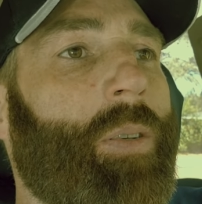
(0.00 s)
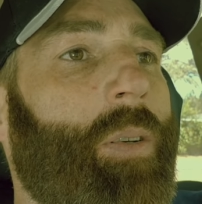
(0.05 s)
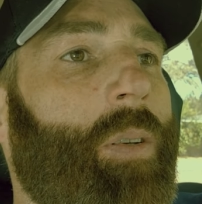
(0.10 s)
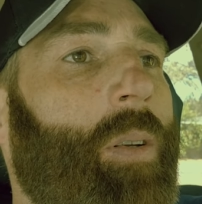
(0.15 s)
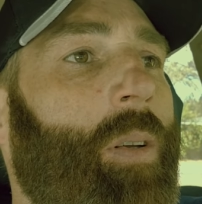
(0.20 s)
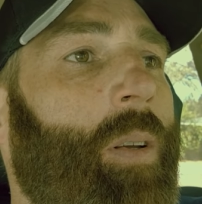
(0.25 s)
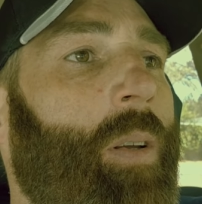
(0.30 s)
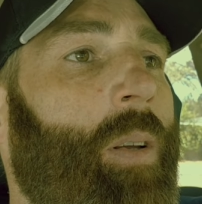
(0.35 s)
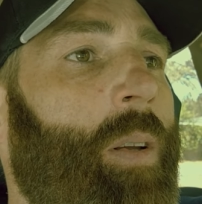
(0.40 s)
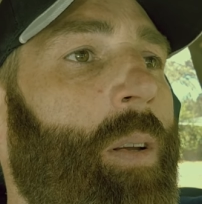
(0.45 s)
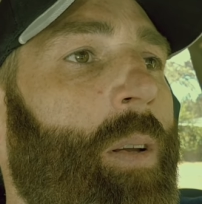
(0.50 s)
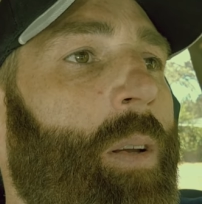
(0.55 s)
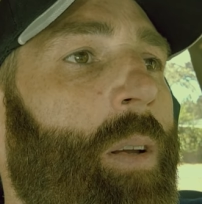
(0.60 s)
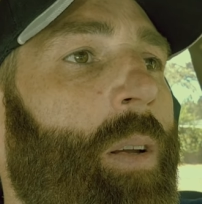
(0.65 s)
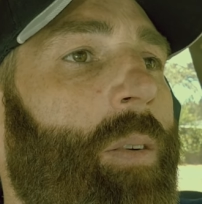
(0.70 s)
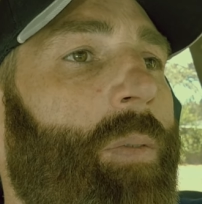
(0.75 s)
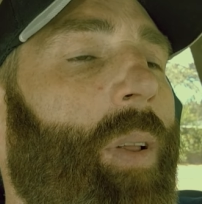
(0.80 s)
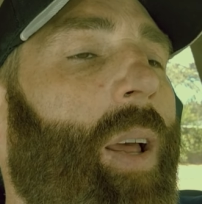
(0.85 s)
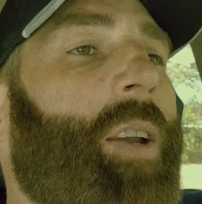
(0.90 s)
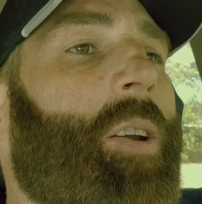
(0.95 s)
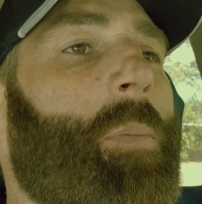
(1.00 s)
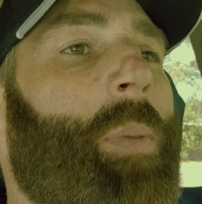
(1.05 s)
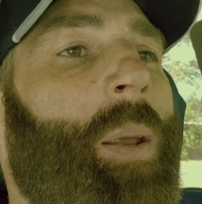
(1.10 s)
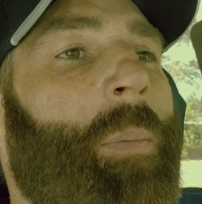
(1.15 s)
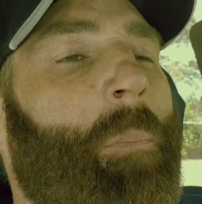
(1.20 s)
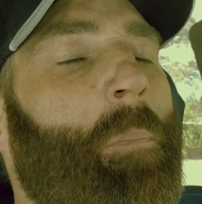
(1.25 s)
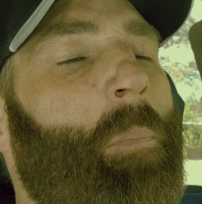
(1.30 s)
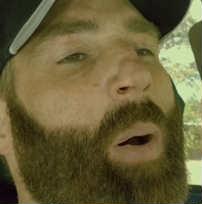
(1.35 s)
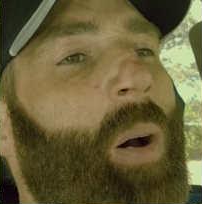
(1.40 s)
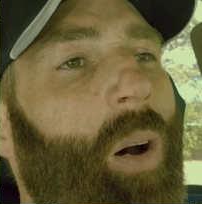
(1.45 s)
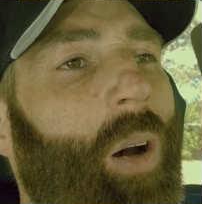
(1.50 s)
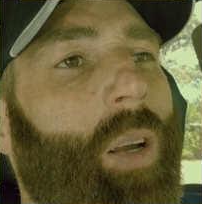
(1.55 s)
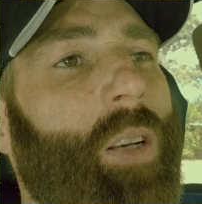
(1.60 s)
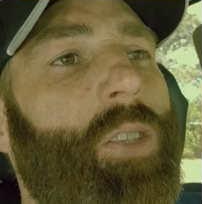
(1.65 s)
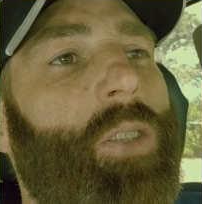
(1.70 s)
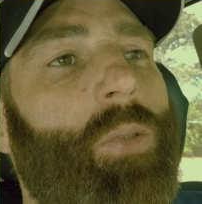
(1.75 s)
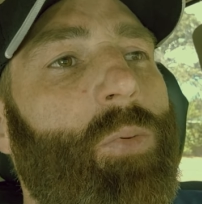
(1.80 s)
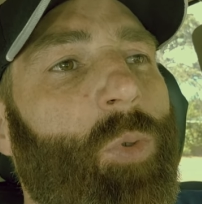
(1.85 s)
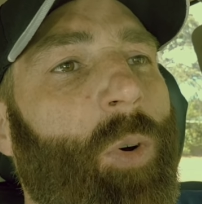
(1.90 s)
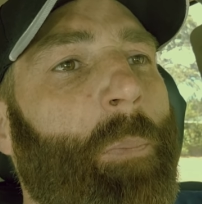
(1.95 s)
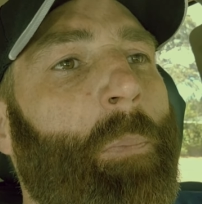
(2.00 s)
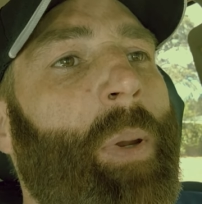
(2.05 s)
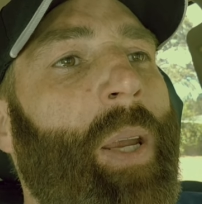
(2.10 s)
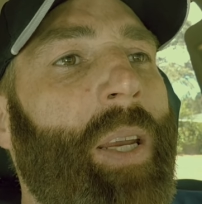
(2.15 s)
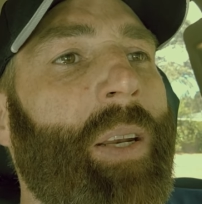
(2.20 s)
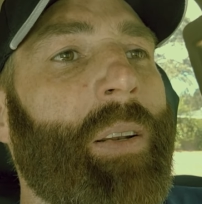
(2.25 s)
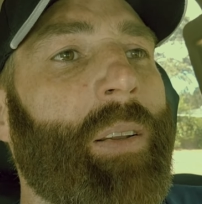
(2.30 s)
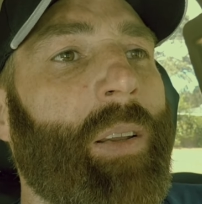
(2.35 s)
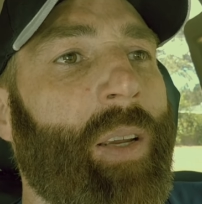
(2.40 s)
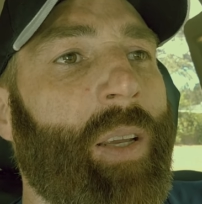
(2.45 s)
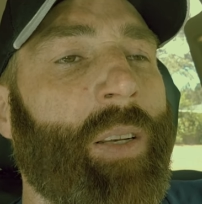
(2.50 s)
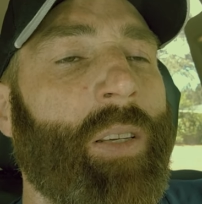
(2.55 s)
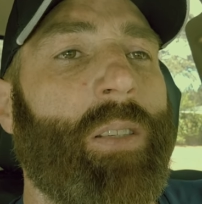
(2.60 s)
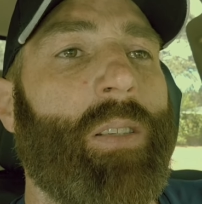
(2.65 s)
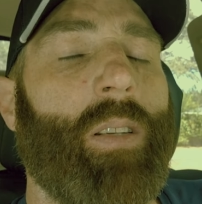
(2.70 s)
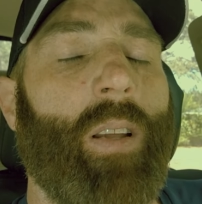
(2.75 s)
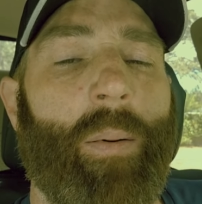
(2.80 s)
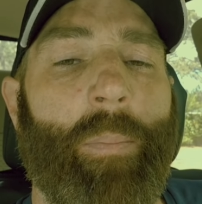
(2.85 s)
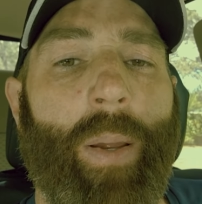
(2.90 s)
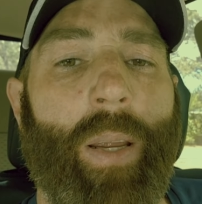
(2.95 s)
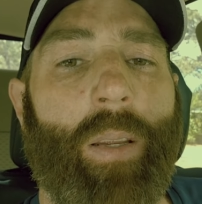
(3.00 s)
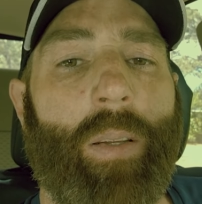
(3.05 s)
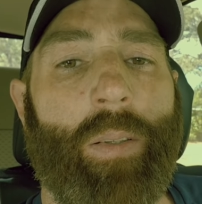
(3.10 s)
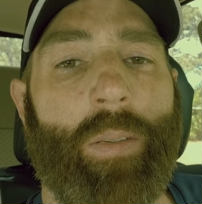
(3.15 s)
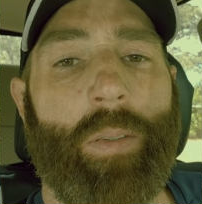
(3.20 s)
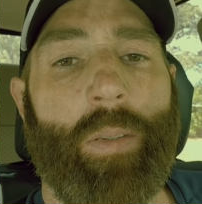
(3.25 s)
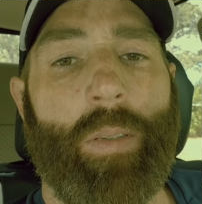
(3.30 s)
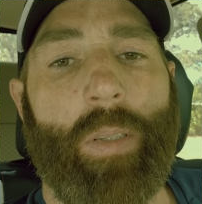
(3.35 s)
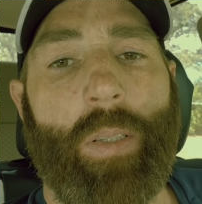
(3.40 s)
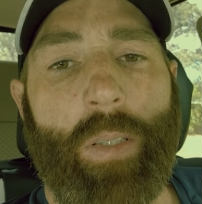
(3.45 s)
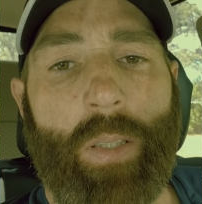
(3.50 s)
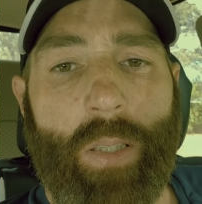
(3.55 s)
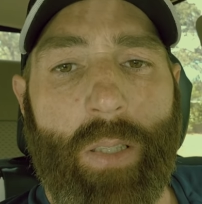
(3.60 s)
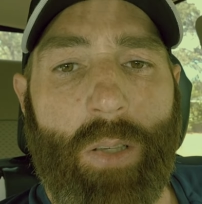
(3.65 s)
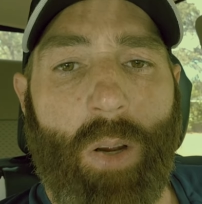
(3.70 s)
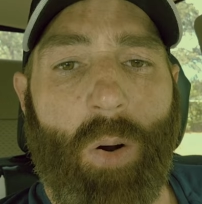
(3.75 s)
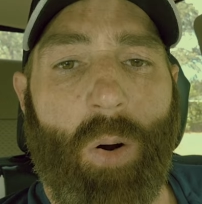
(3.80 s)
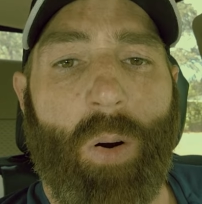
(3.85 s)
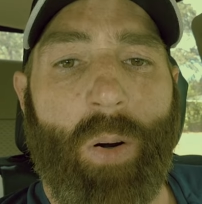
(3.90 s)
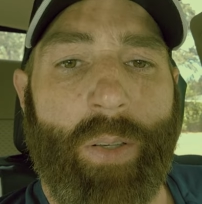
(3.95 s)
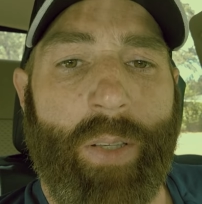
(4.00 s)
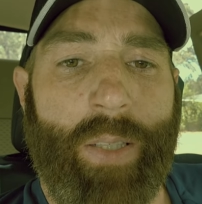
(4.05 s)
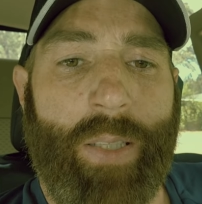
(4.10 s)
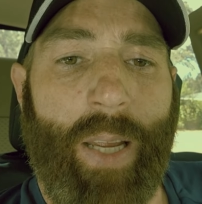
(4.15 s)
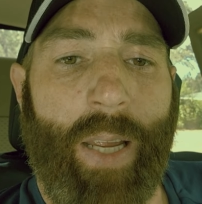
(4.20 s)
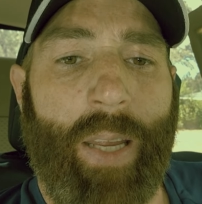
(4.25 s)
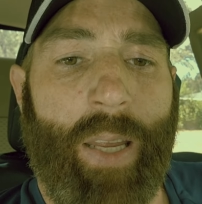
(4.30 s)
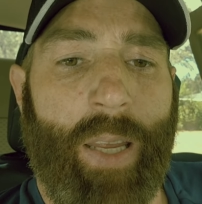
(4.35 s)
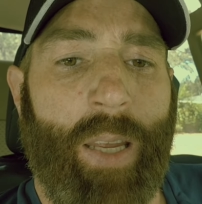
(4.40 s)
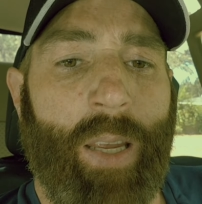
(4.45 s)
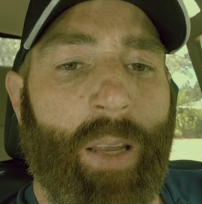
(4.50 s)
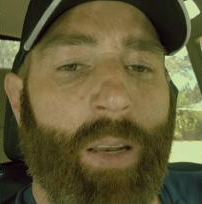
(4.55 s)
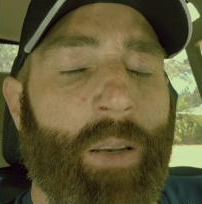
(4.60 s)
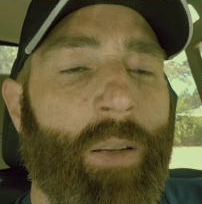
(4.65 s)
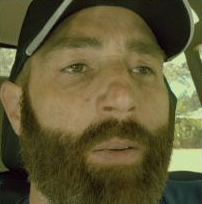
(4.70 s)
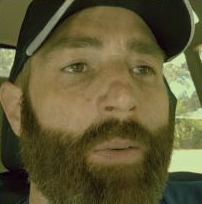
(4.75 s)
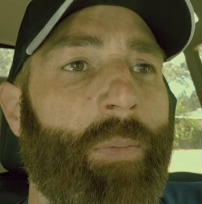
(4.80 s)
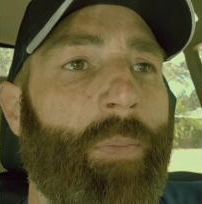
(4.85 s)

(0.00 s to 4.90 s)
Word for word: Feel like you're being punched repeatedly in the stomach. It's hard to take in.